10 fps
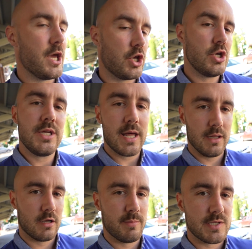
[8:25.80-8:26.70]
it could get a
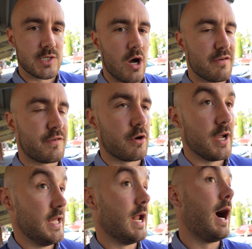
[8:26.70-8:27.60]
little bit softer
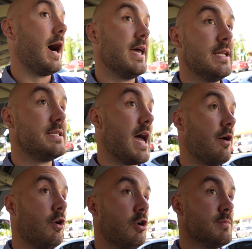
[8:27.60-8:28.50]
in high-end
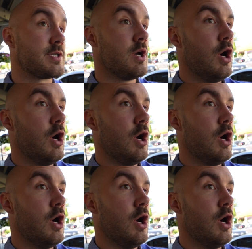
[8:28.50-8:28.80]
townhomes